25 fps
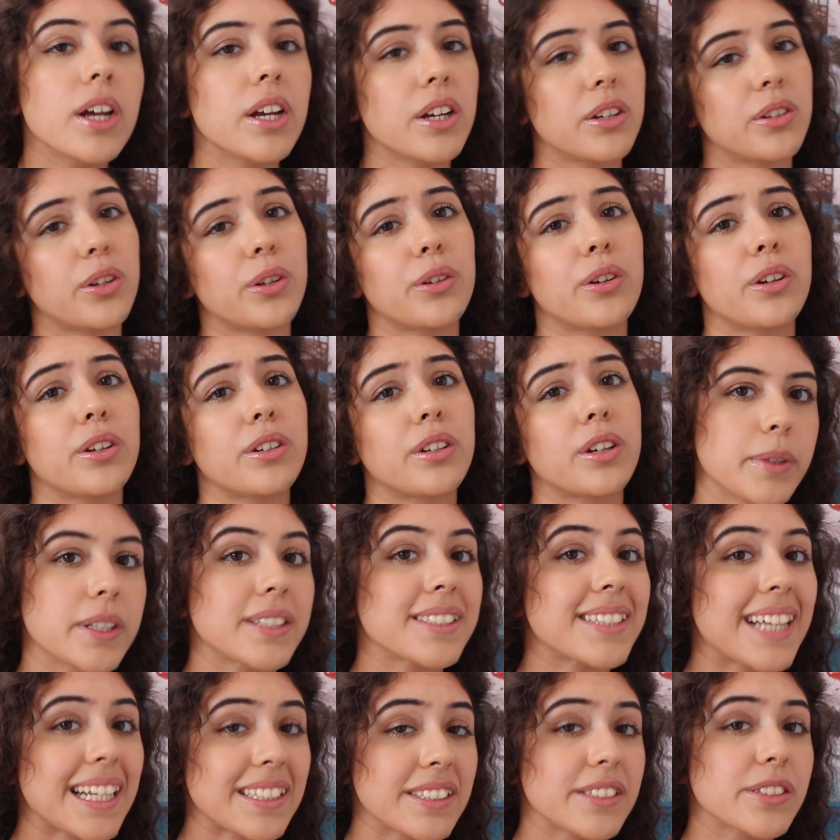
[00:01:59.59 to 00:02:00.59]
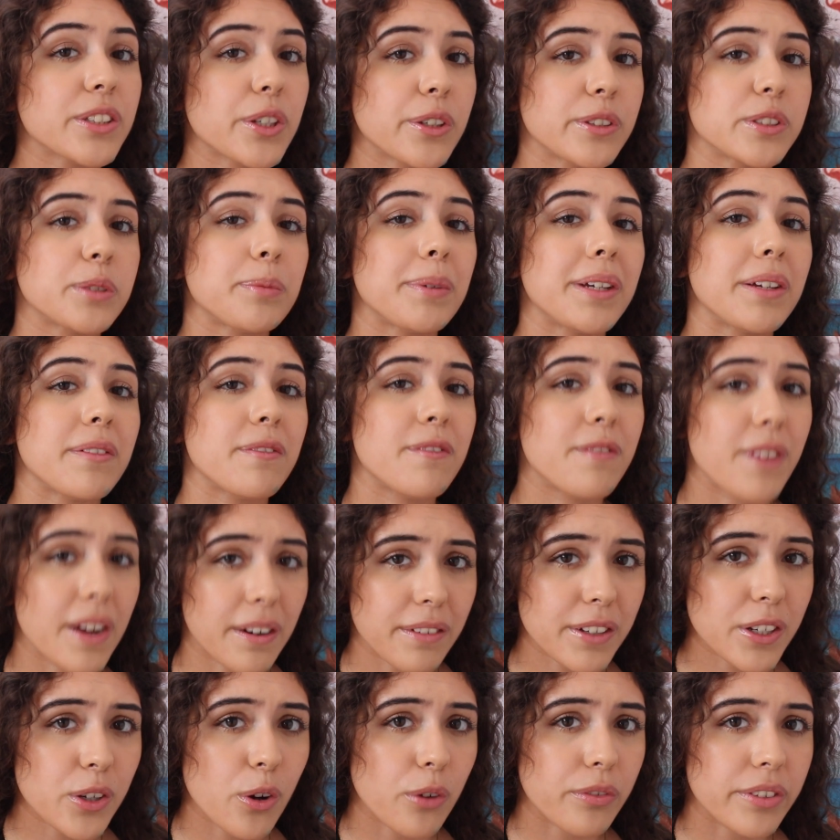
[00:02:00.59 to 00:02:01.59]
No, because that is going to be
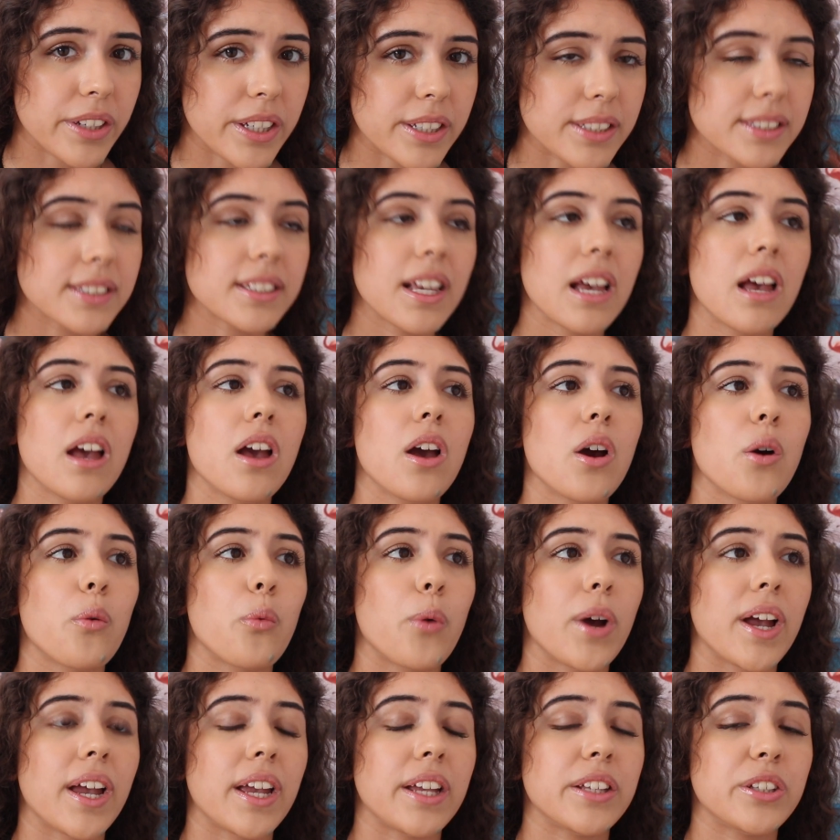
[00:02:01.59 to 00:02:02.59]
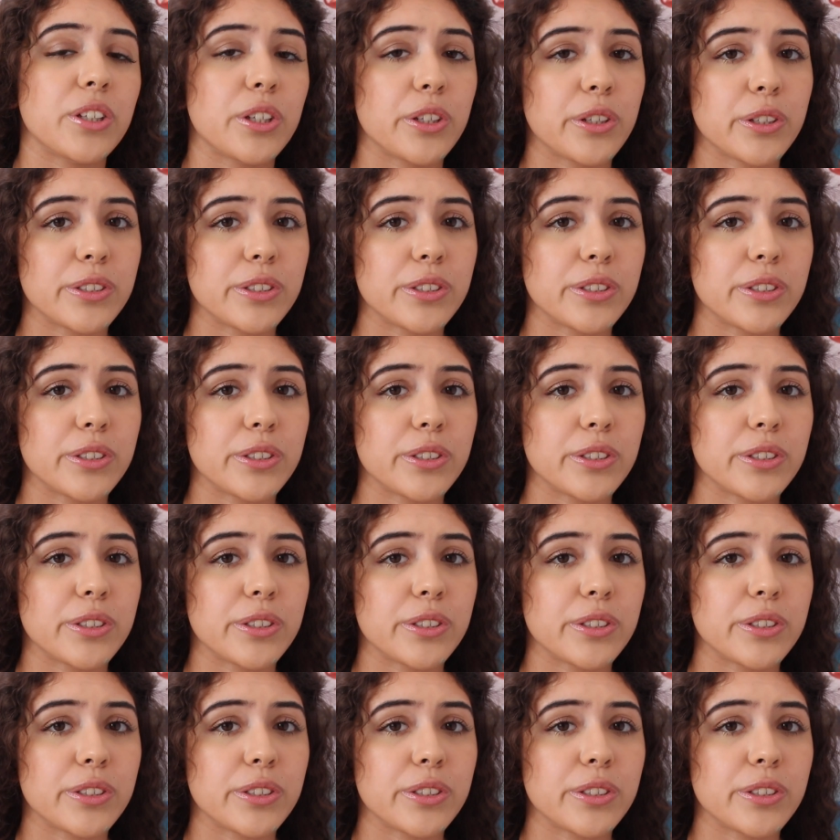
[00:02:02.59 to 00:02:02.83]
very obvious when you're